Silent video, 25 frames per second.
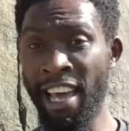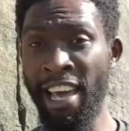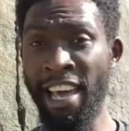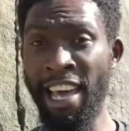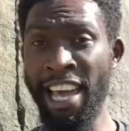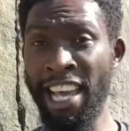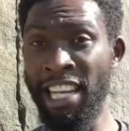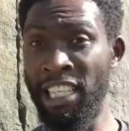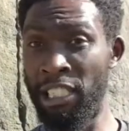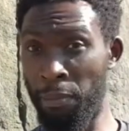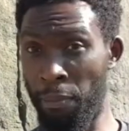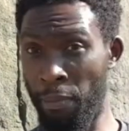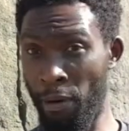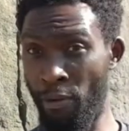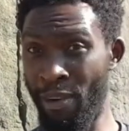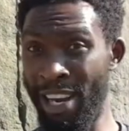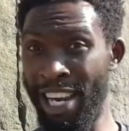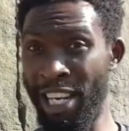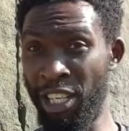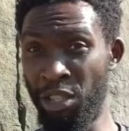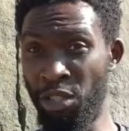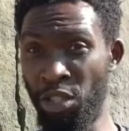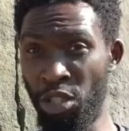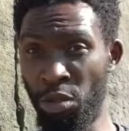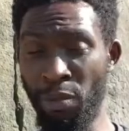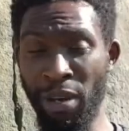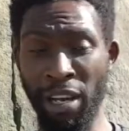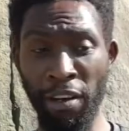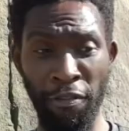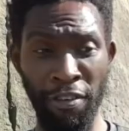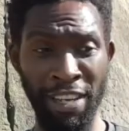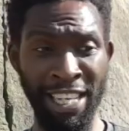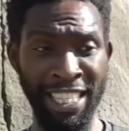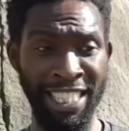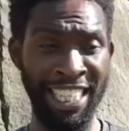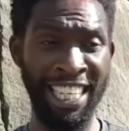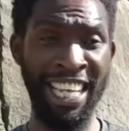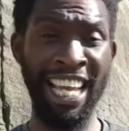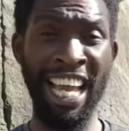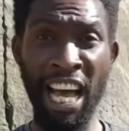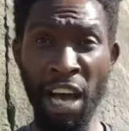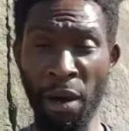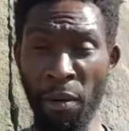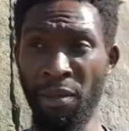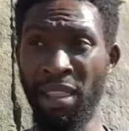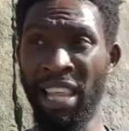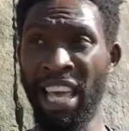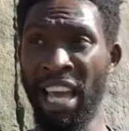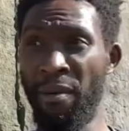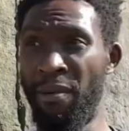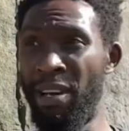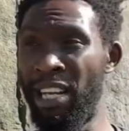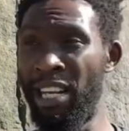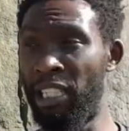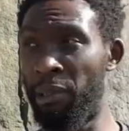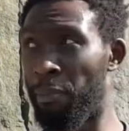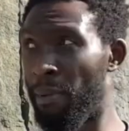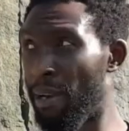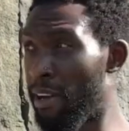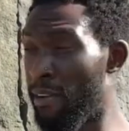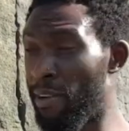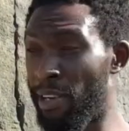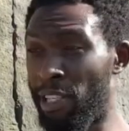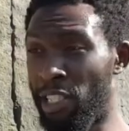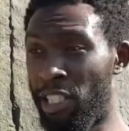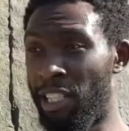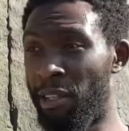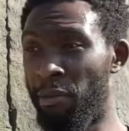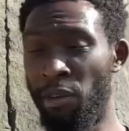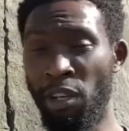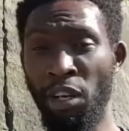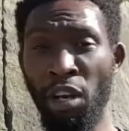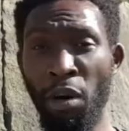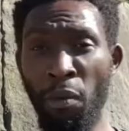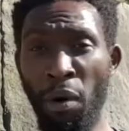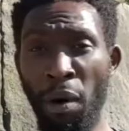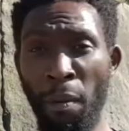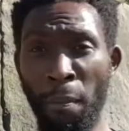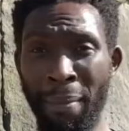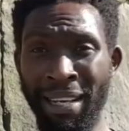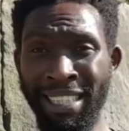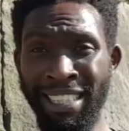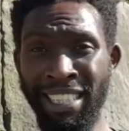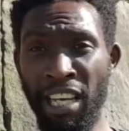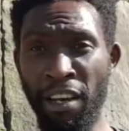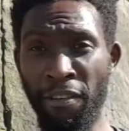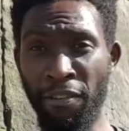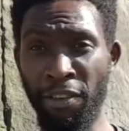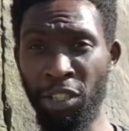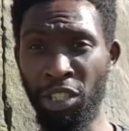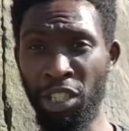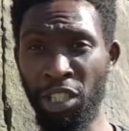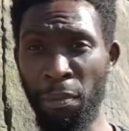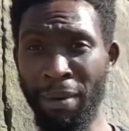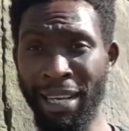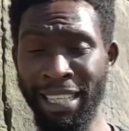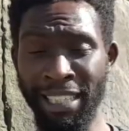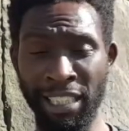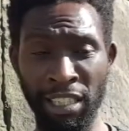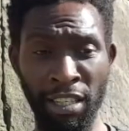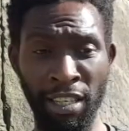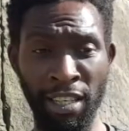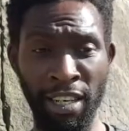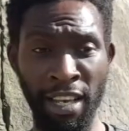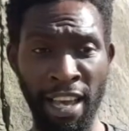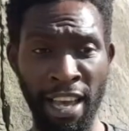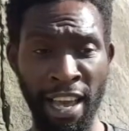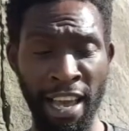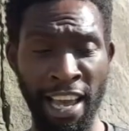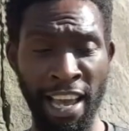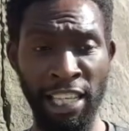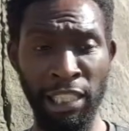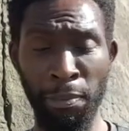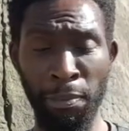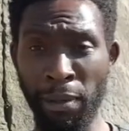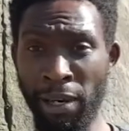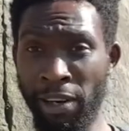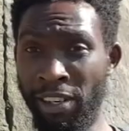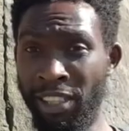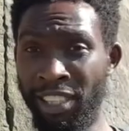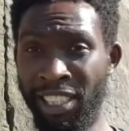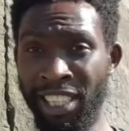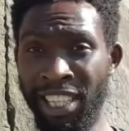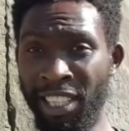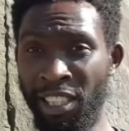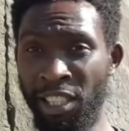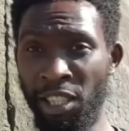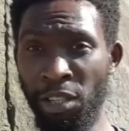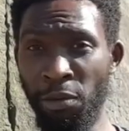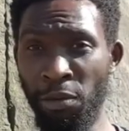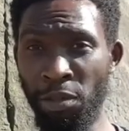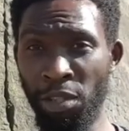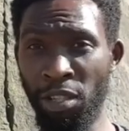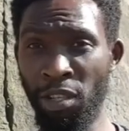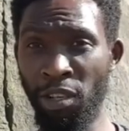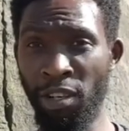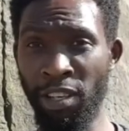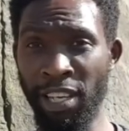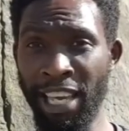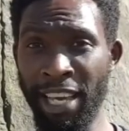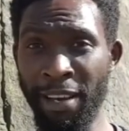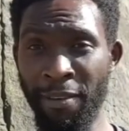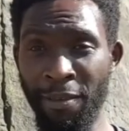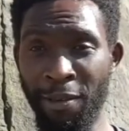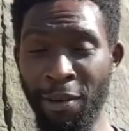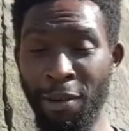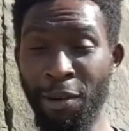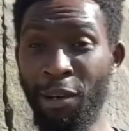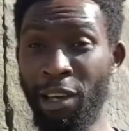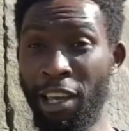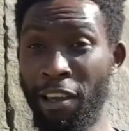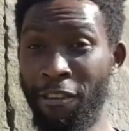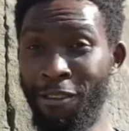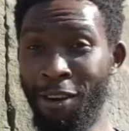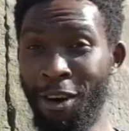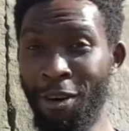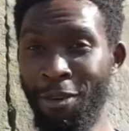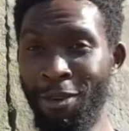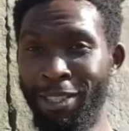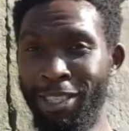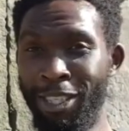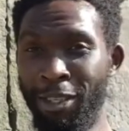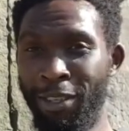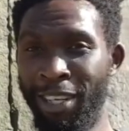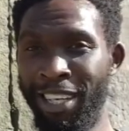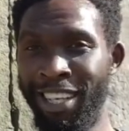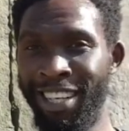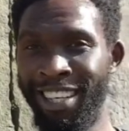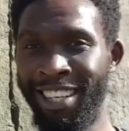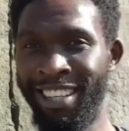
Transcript: inspiration as well for you to get out there and experience, what myself and Shabazz are experiencing too. So yeah, looking forward to it.